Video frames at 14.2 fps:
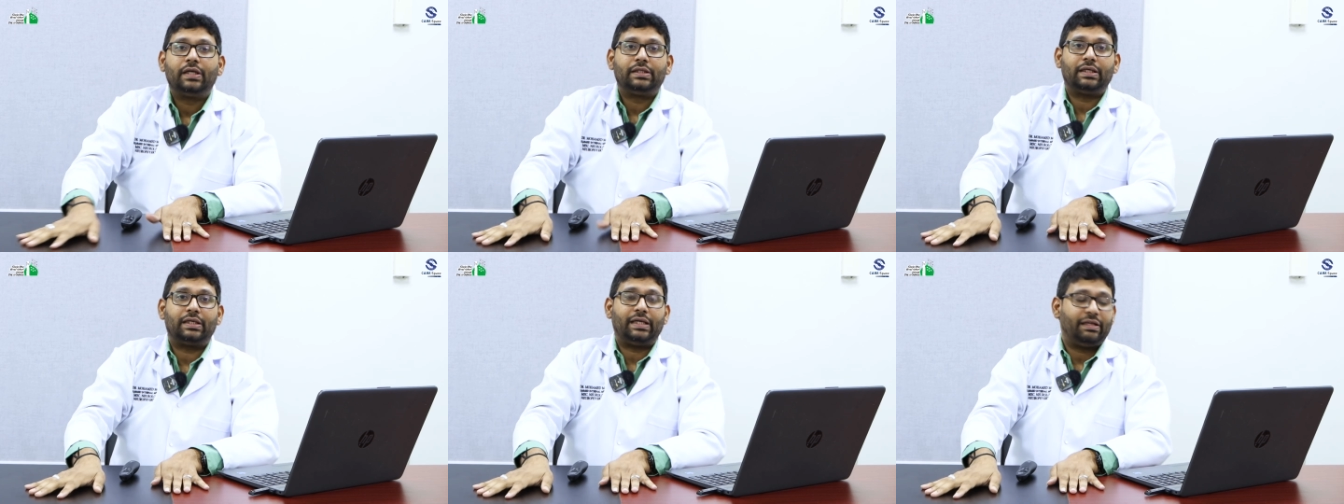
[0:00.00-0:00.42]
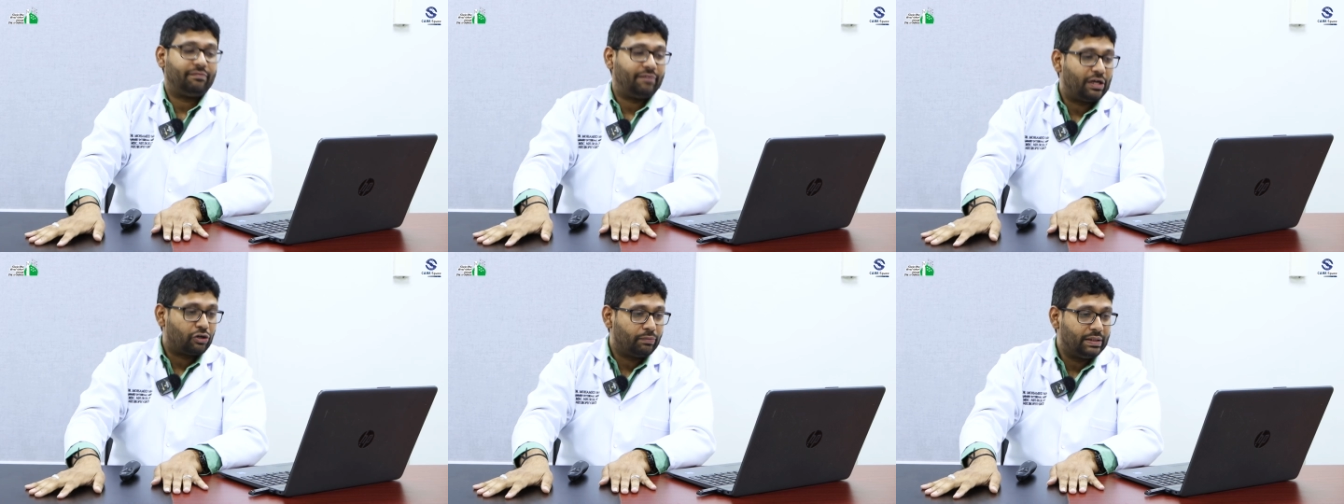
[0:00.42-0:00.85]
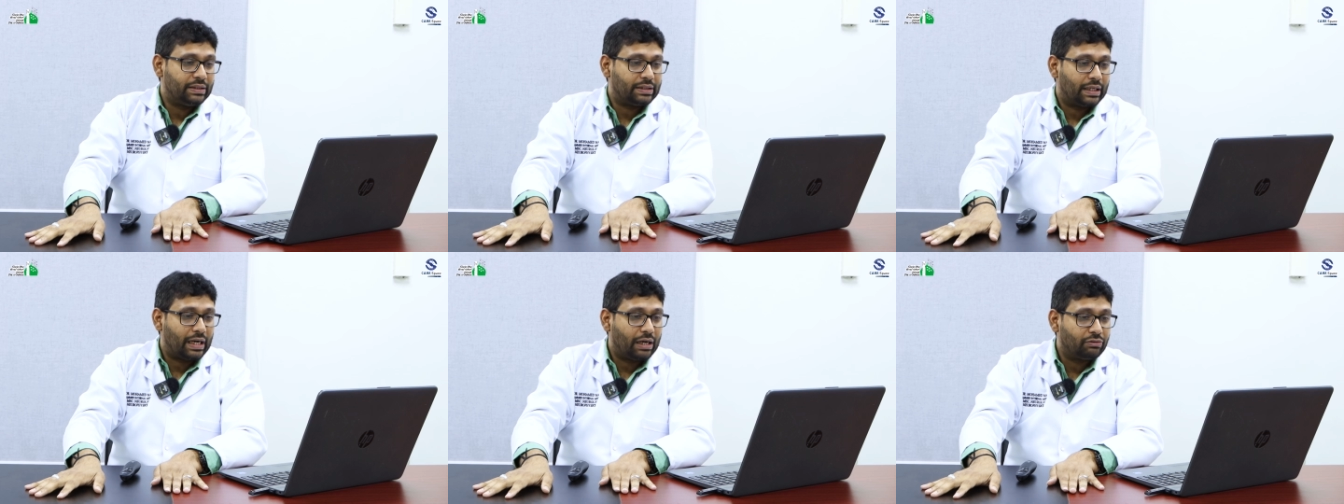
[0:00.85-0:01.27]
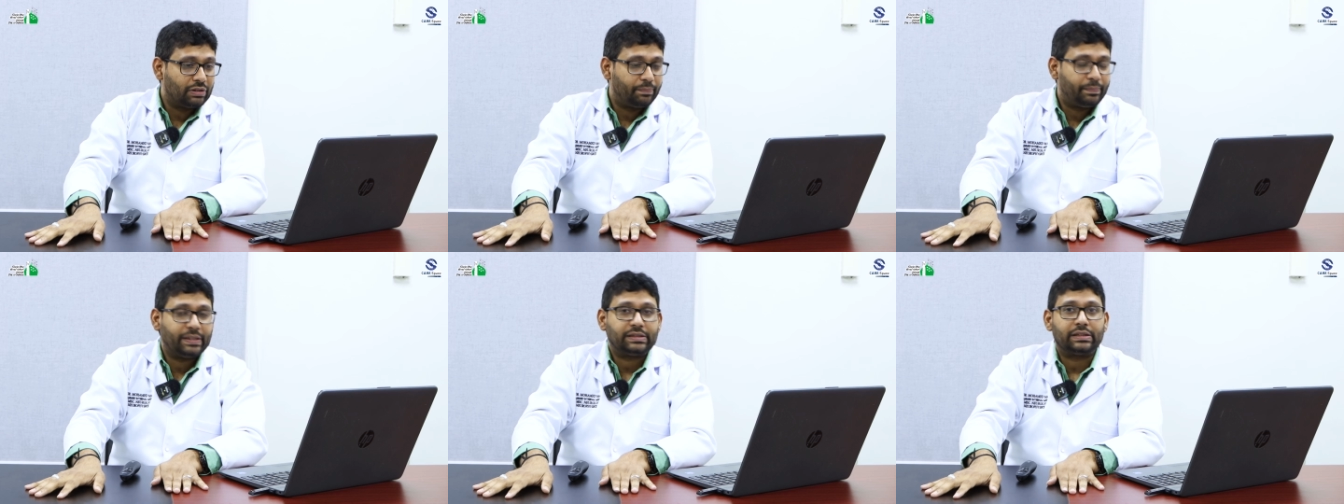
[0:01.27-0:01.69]
the environment around
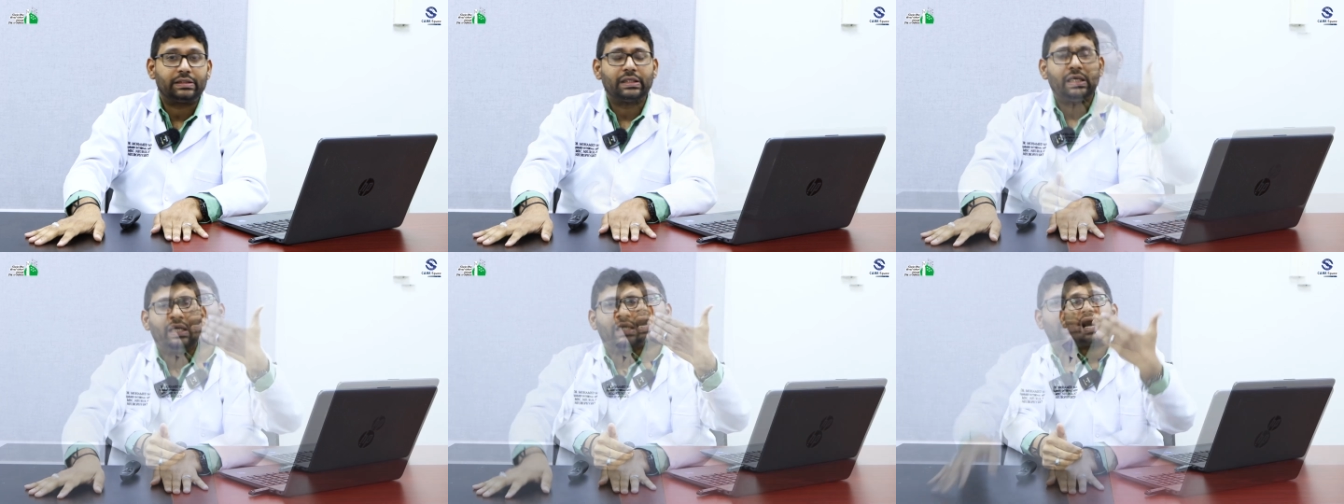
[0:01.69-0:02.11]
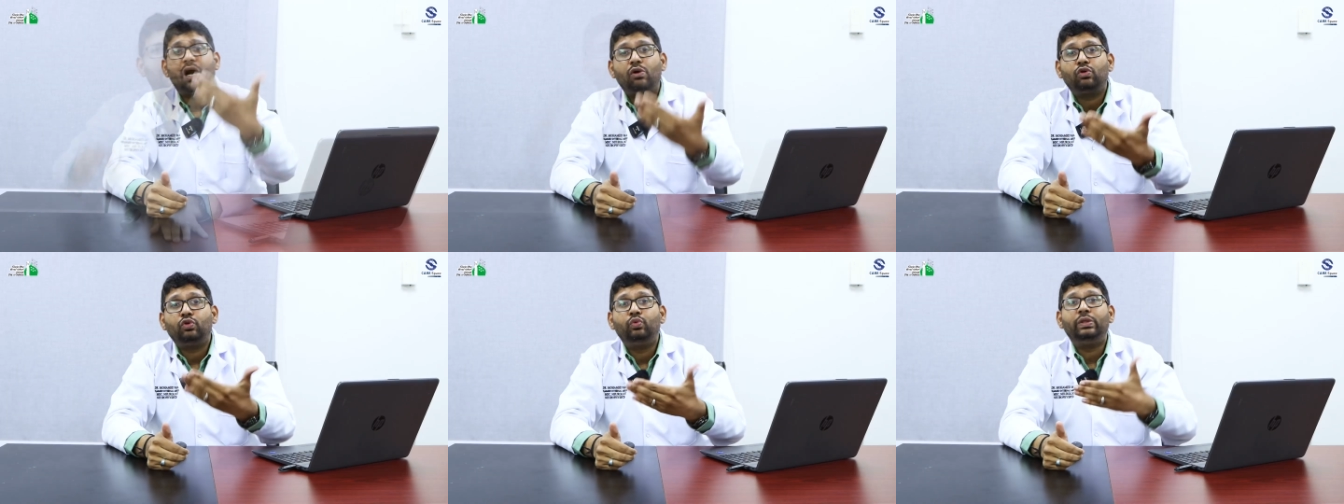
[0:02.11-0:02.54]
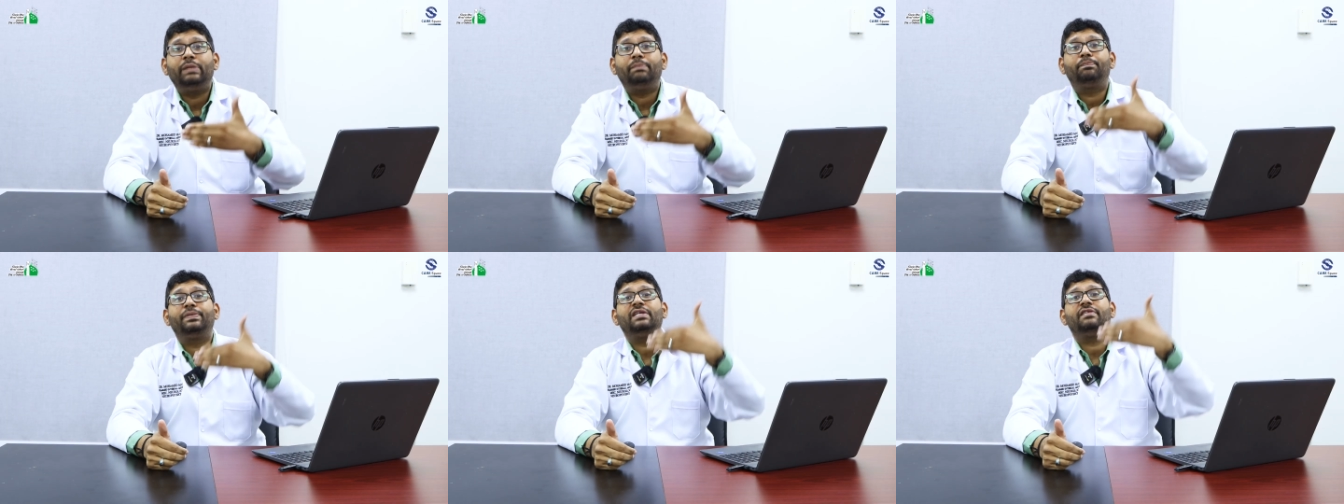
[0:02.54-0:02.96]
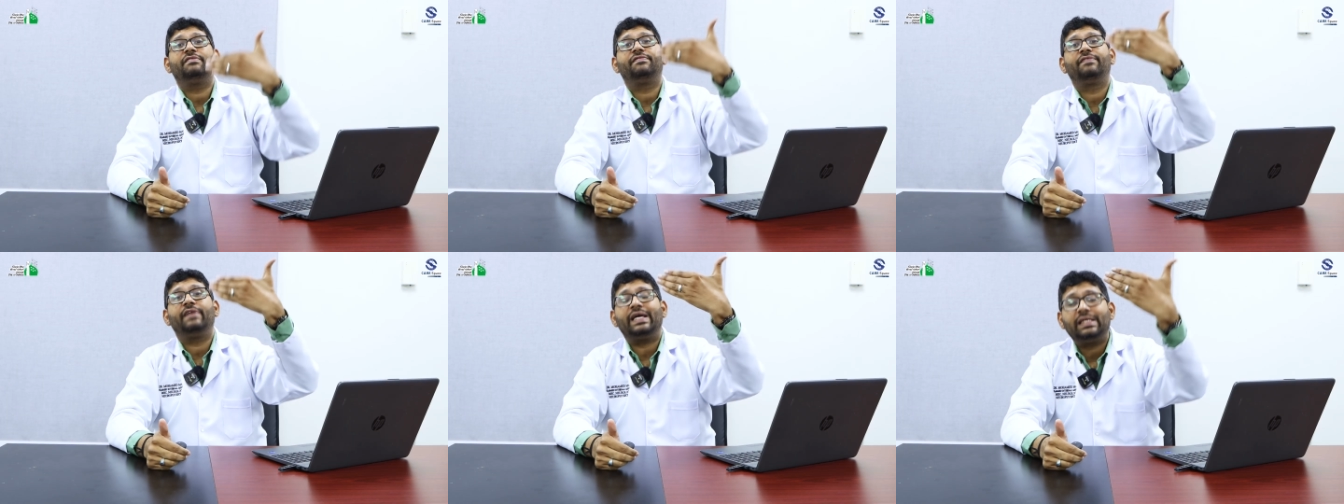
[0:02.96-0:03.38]
the patient. Is how do we
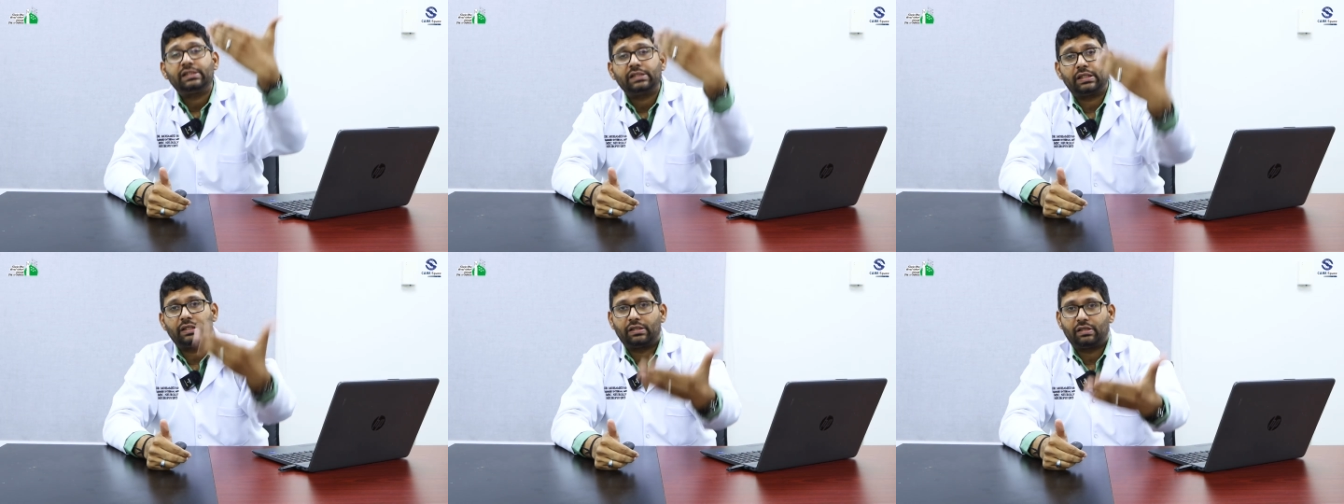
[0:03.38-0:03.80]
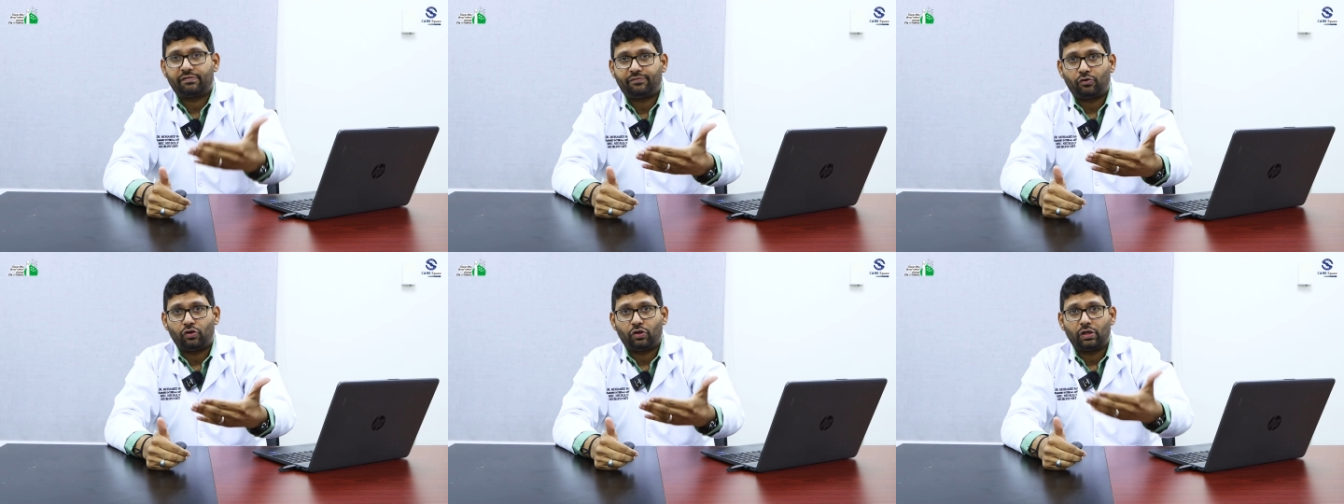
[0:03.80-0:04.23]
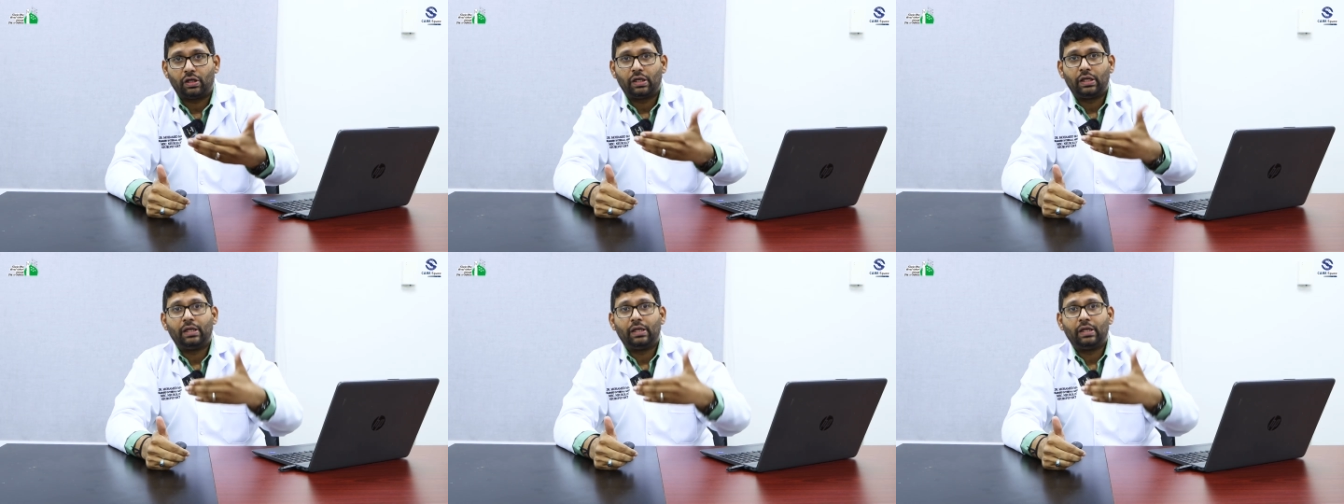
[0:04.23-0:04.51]
prevent another fall?